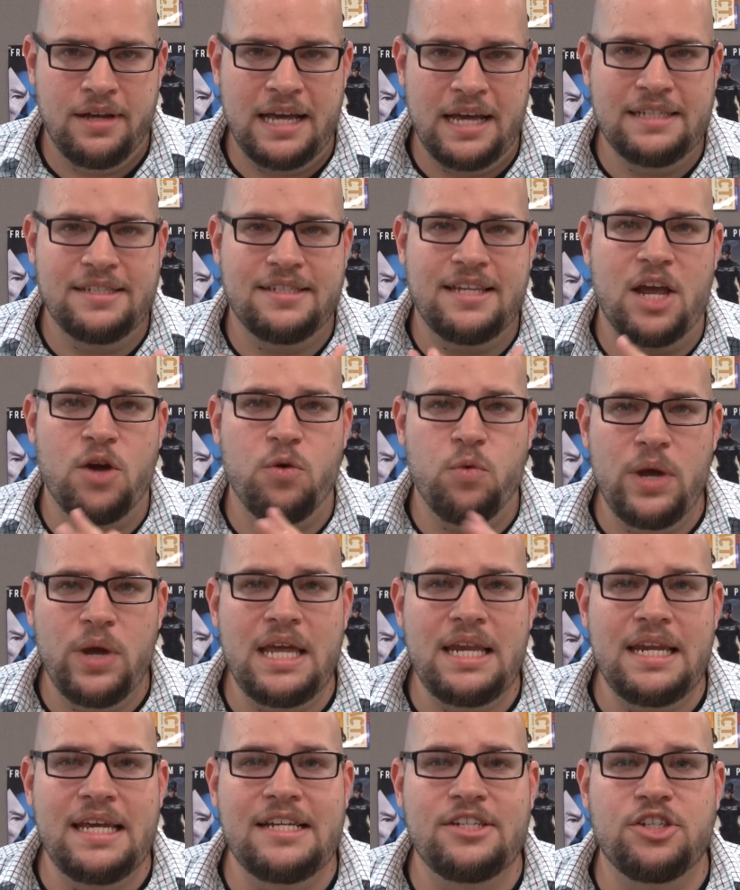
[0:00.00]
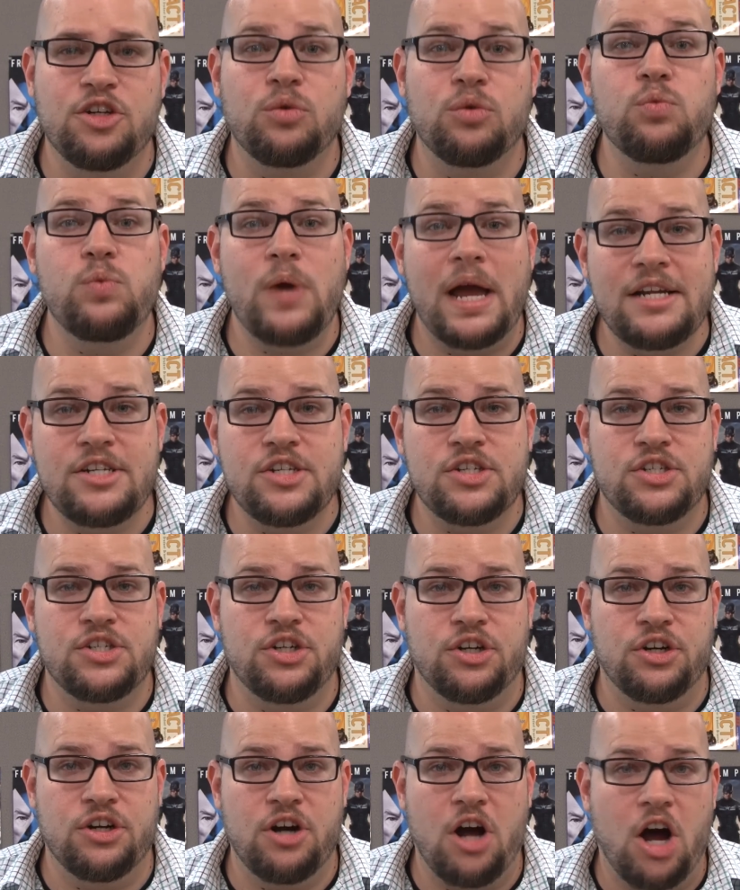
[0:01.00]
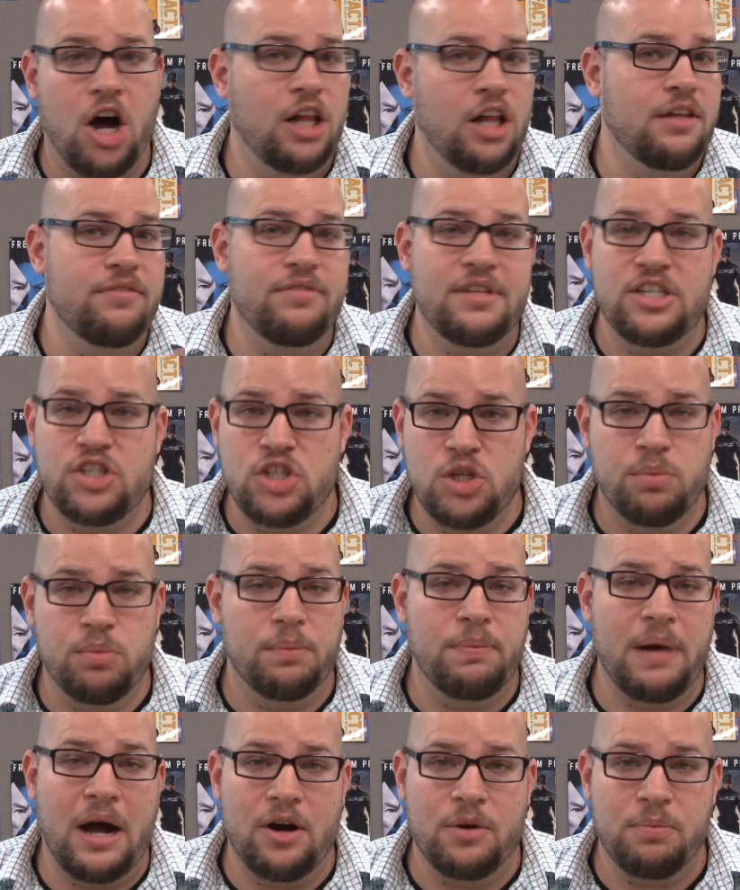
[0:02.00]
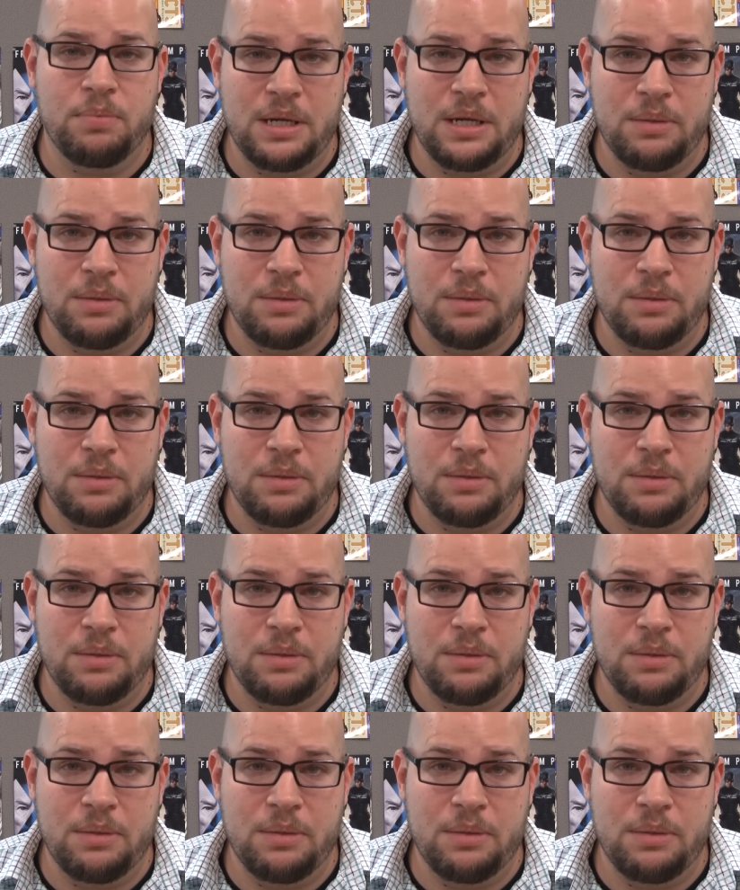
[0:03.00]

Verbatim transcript: and say, we need to register all of these superpowered